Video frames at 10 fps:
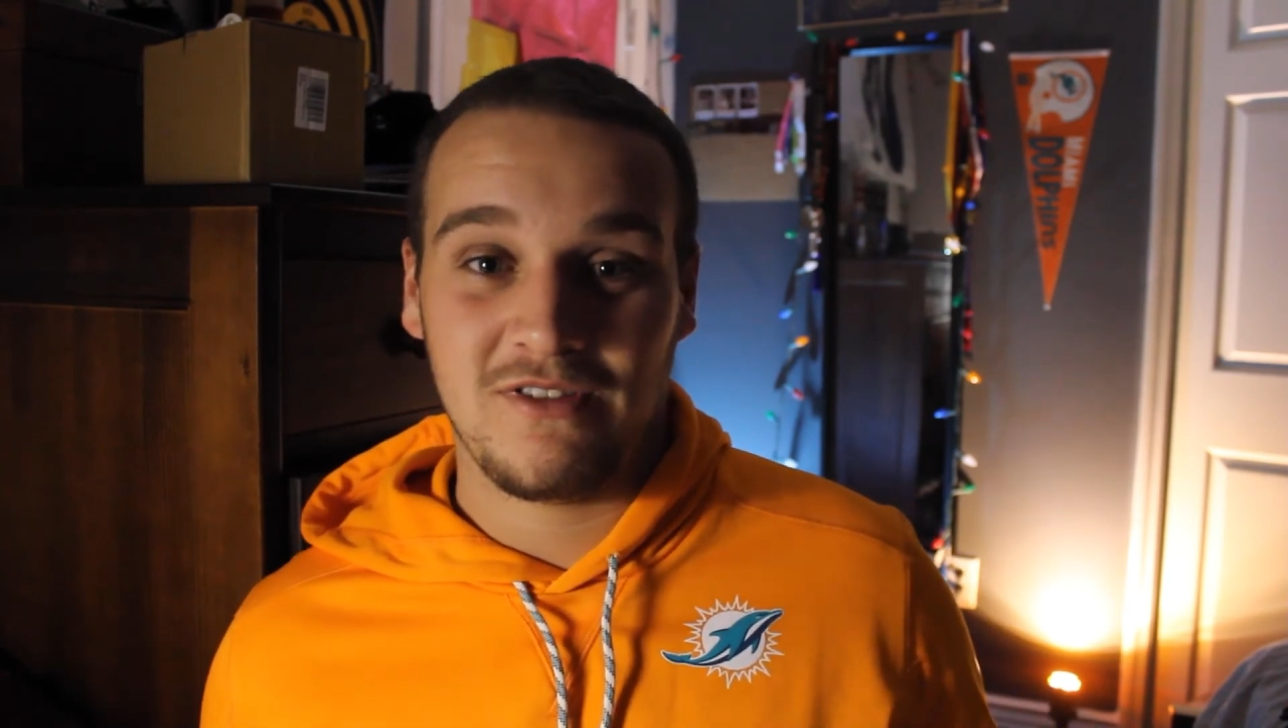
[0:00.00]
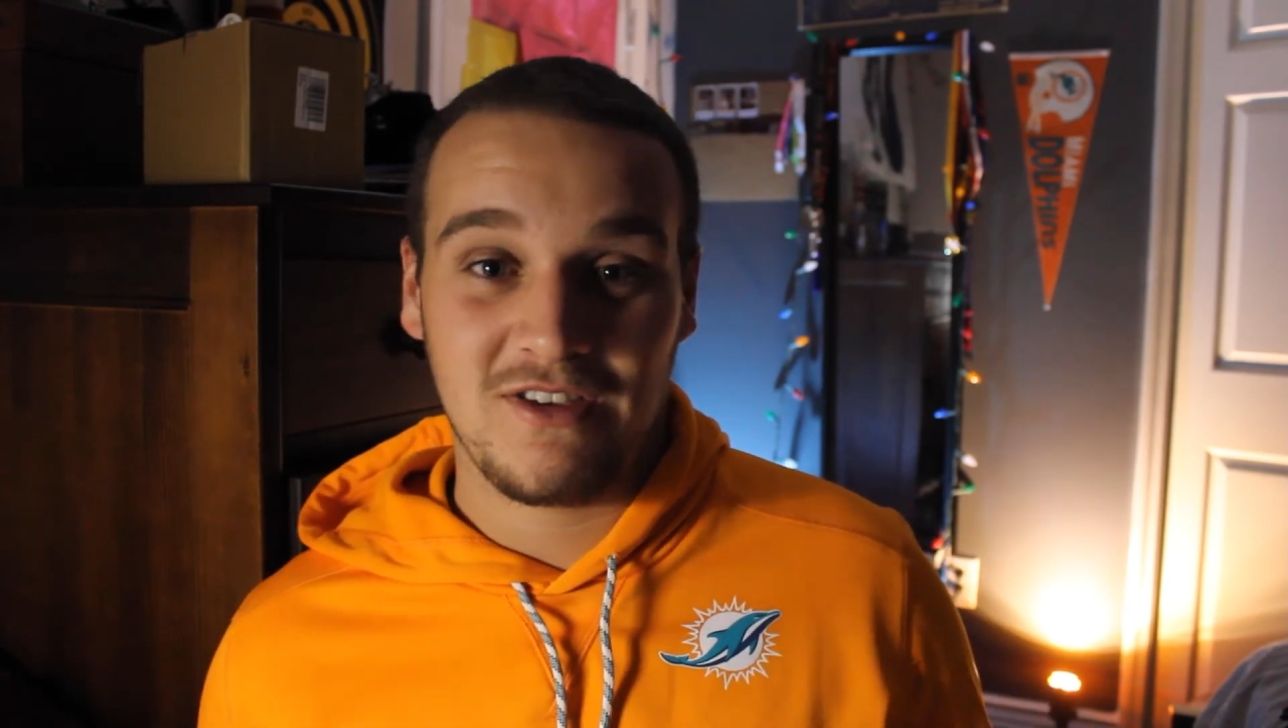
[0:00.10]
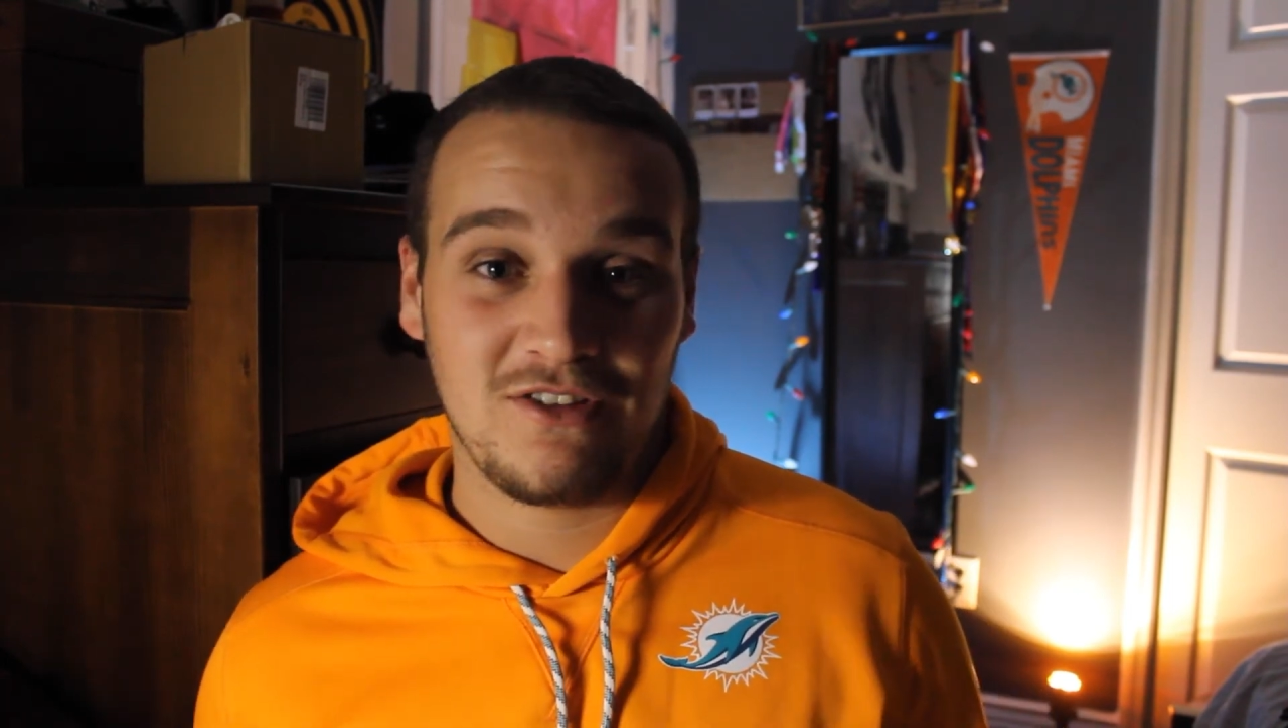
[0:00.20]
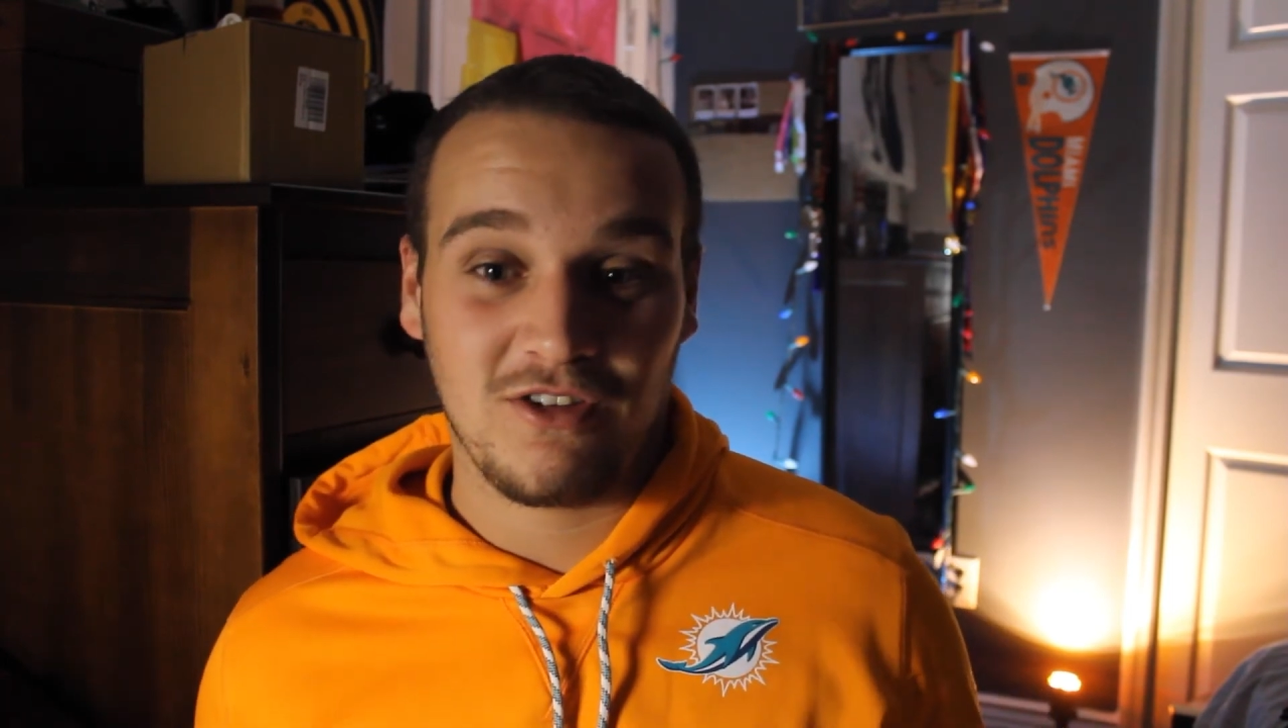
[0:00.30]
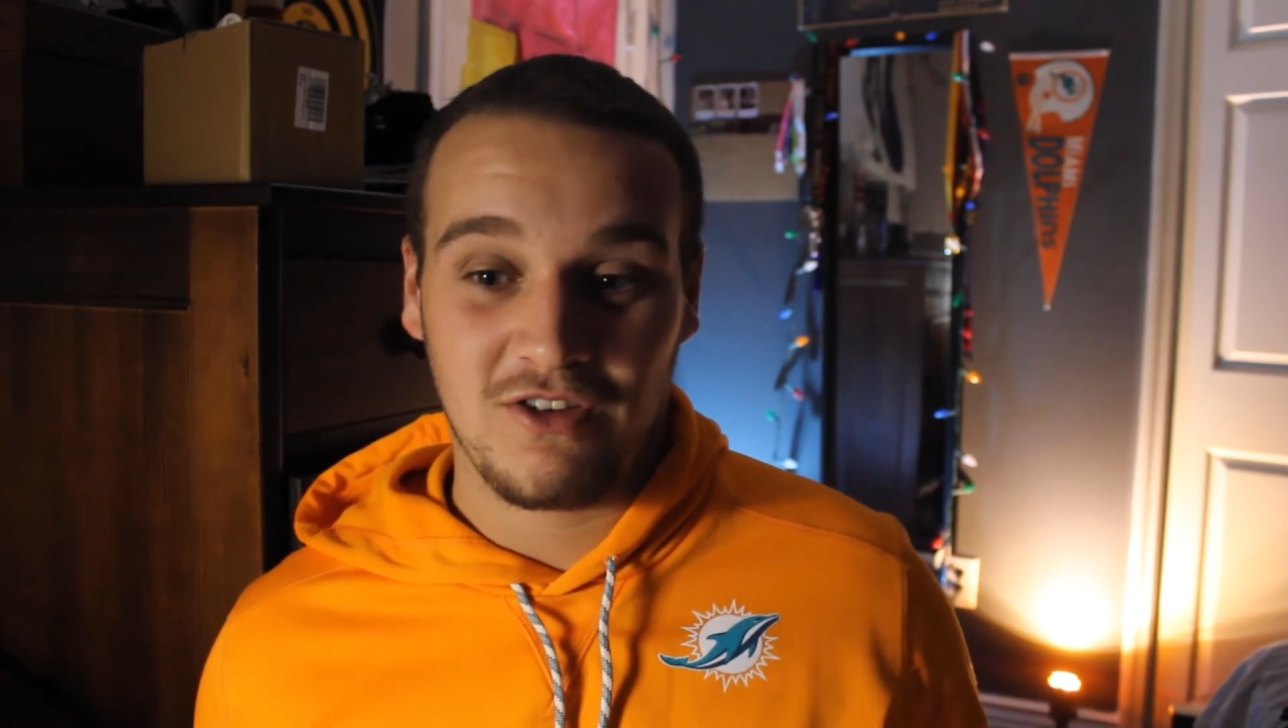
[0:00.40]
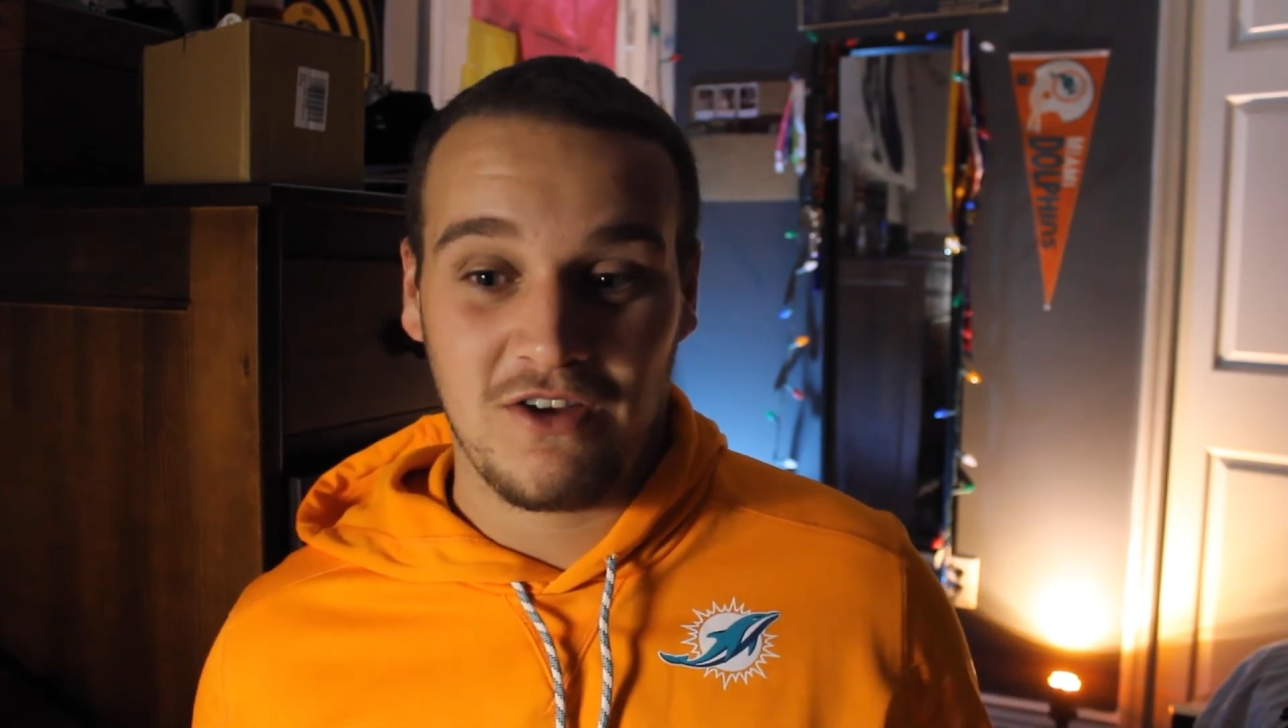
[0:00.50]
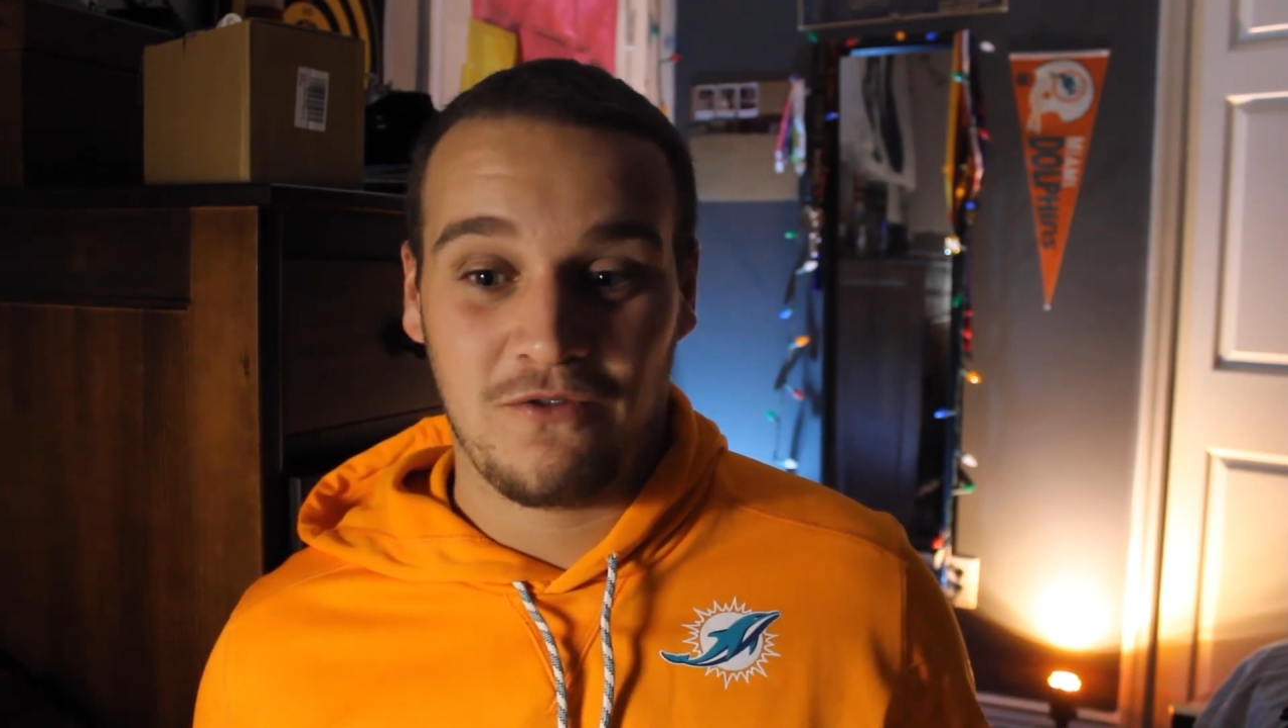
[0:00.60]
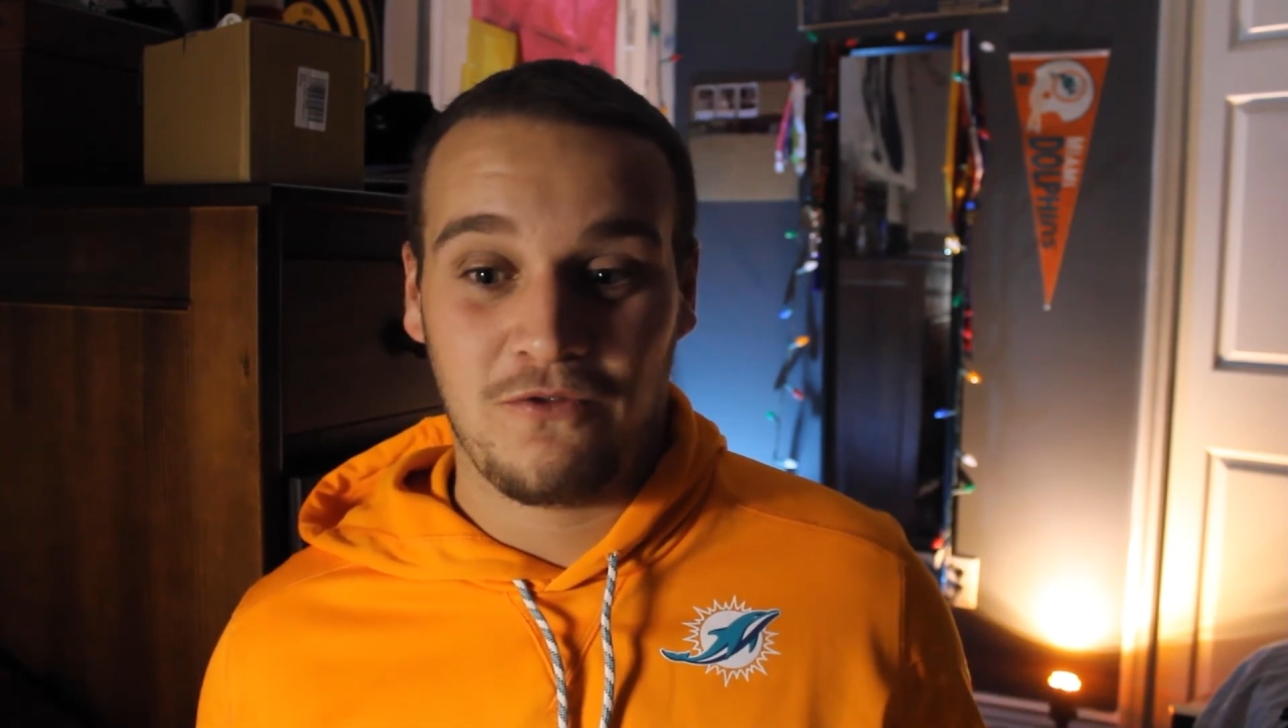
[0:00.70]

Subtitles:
see each other